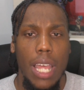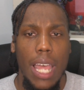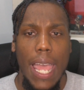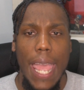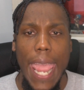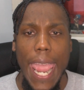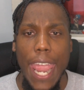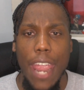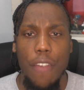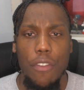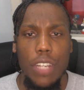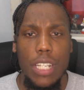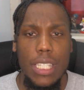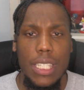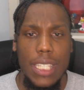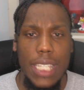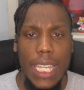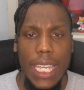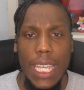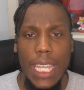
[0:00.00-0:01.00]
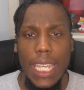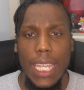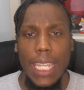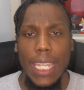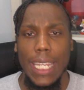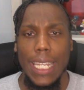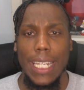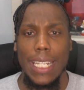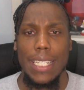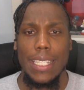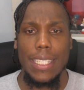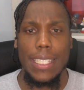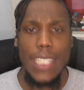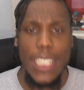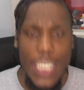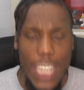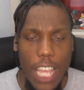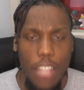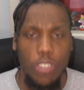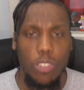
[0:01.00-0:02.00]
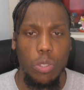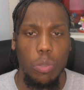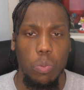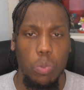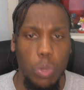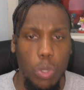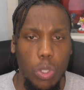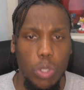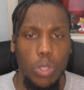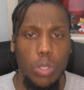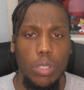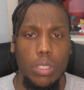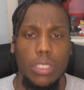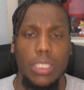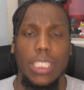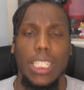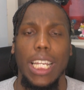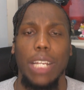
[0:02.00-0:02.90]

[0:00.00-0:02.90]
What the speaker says: everything and set the rules